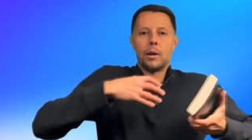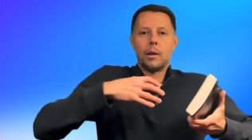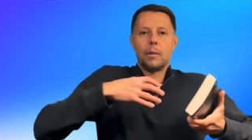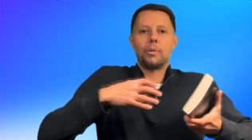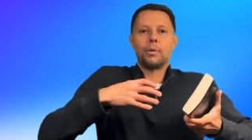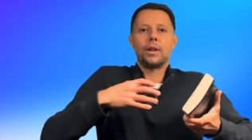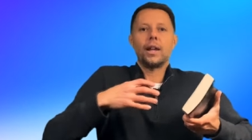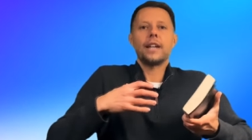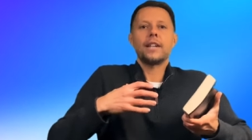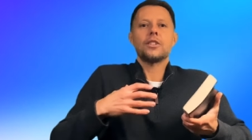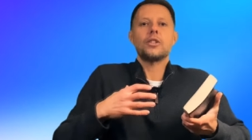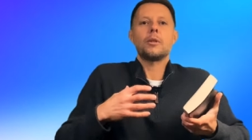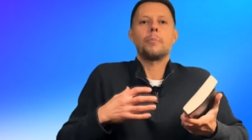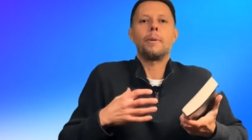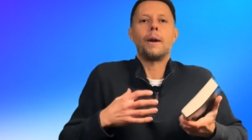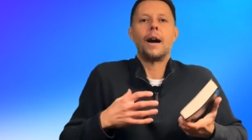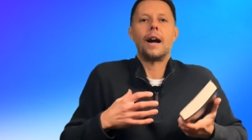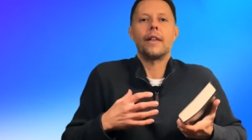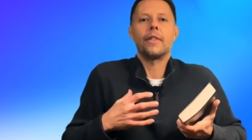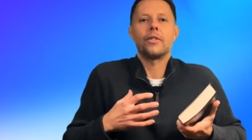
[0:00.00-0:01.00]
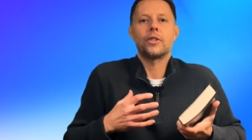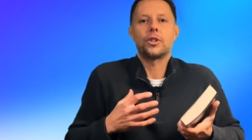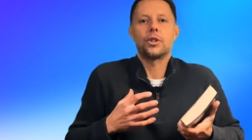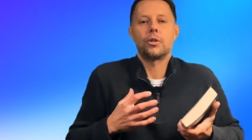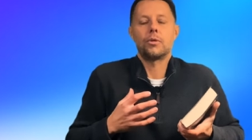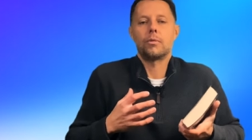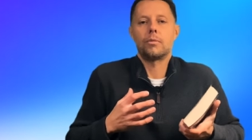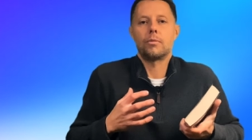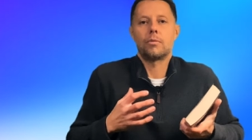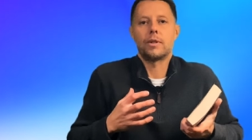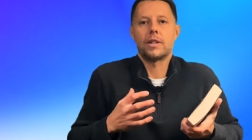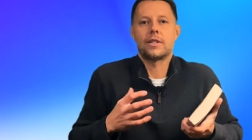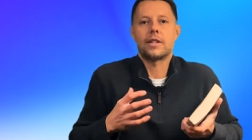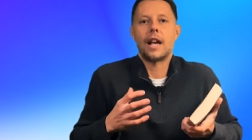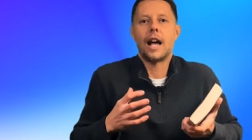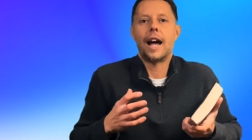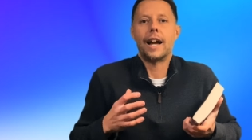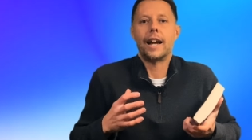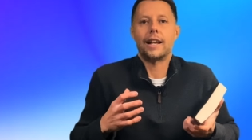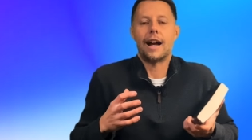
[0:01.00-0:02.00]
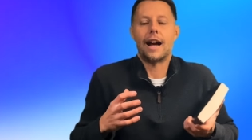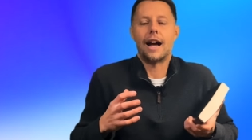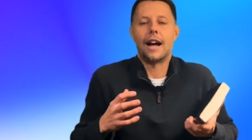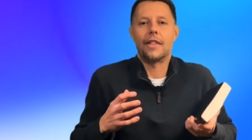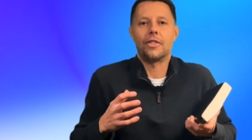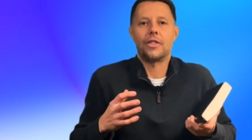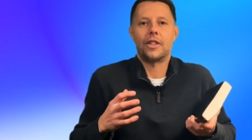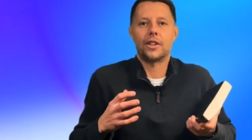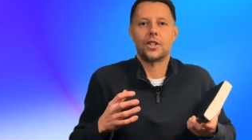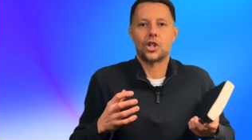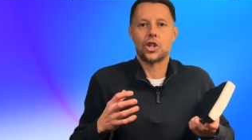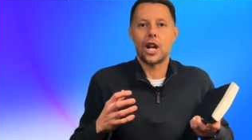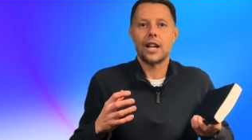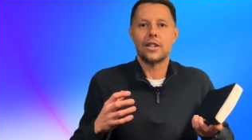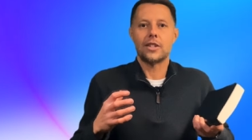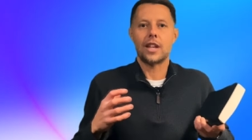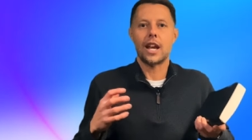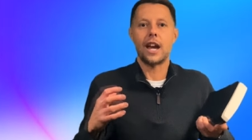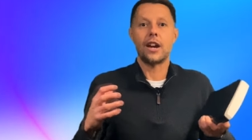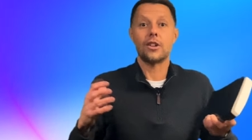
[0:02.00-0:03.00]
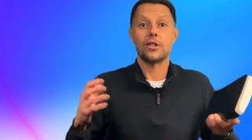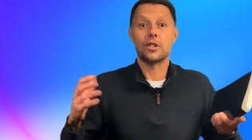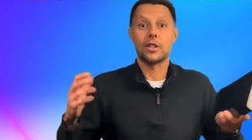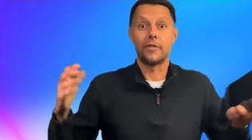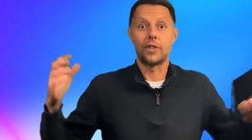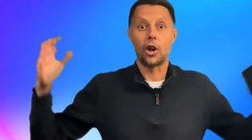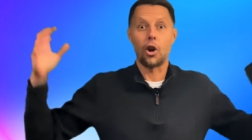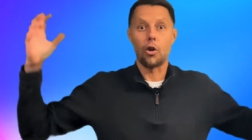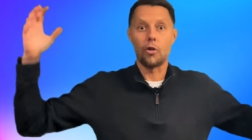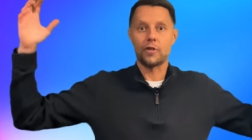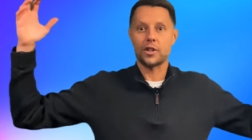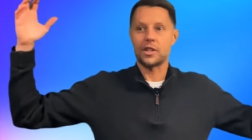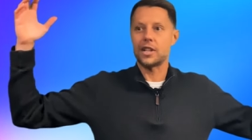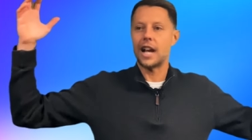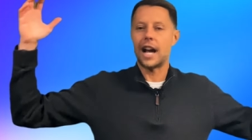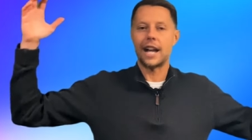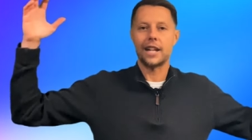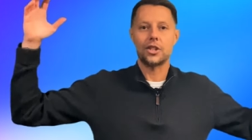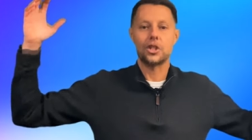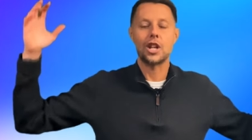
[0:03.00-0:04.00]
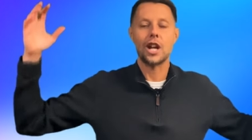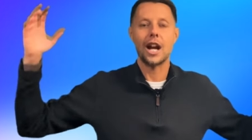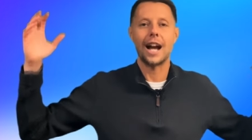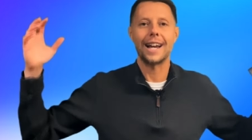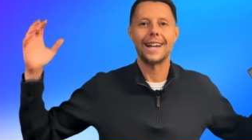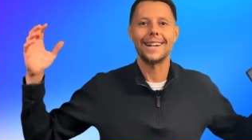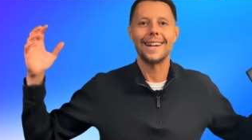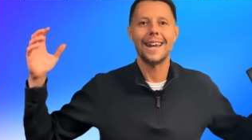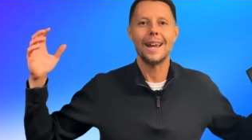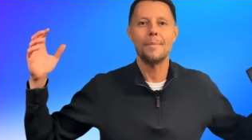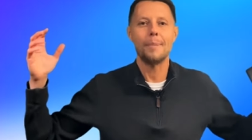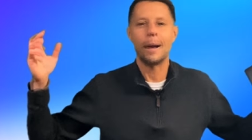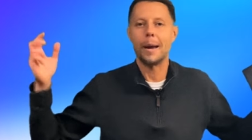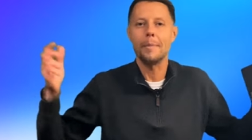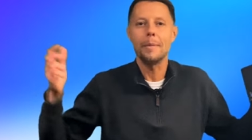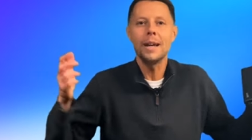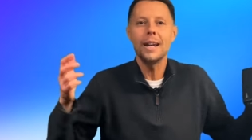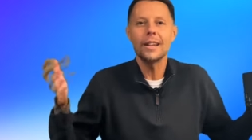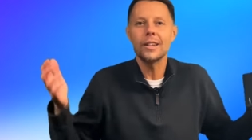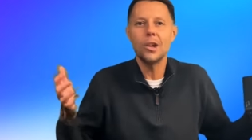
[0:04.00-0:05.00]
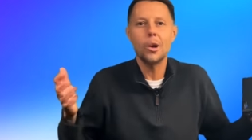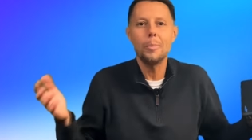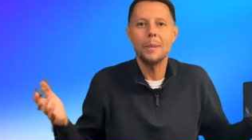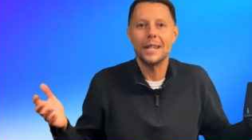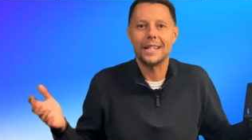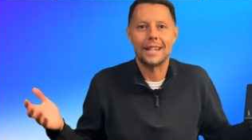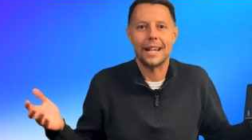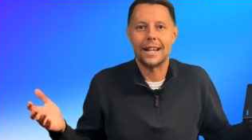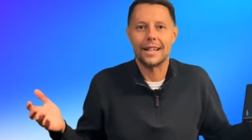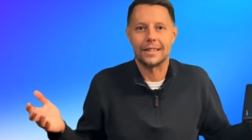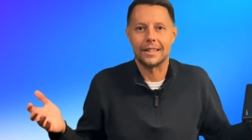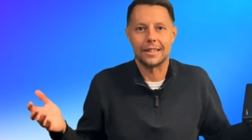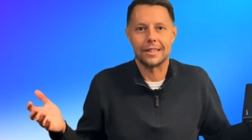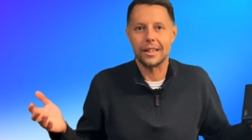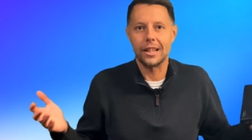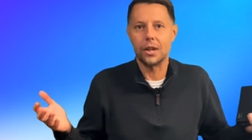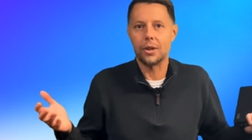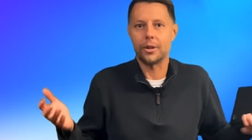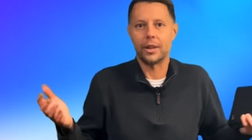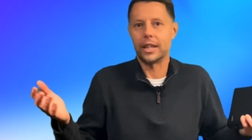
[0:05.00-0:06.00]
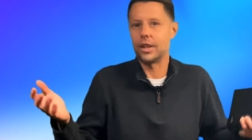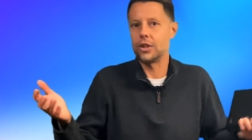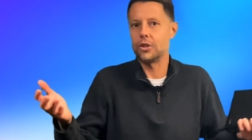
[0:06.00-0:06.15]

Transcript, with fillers: and placed upon to reside on the chest hairs of an oversized giant Abraham. Nobody takes this literally.